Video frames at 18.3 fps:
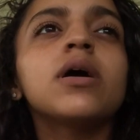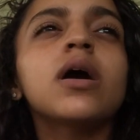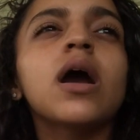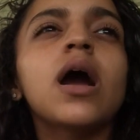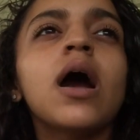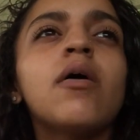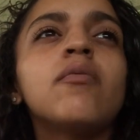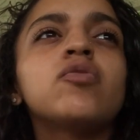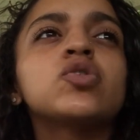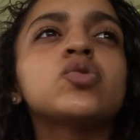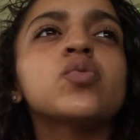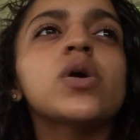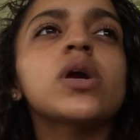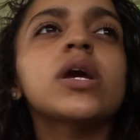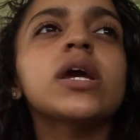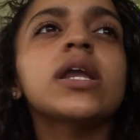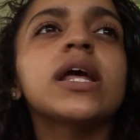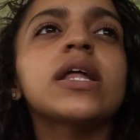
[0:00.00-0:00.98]
I was
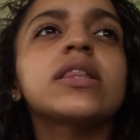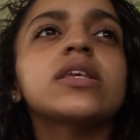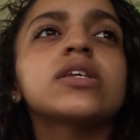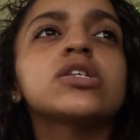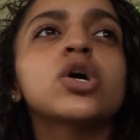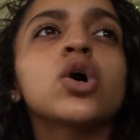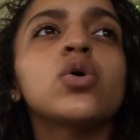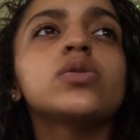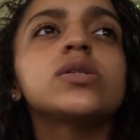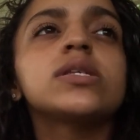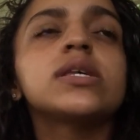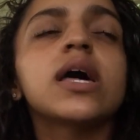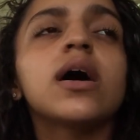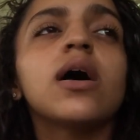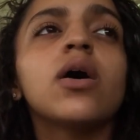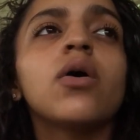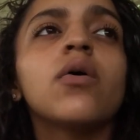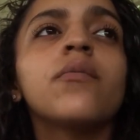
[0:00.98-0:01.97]
working at this
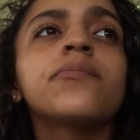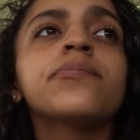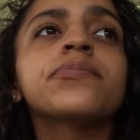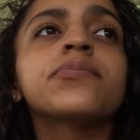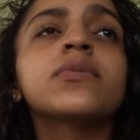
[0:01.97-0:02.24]
hotel.